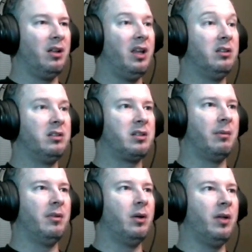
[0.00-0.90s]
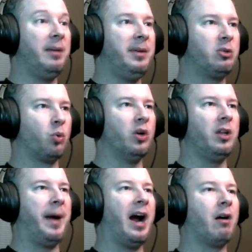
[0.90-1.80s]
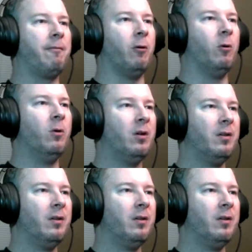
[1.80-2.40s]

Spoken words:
And some of those enemies were really powerful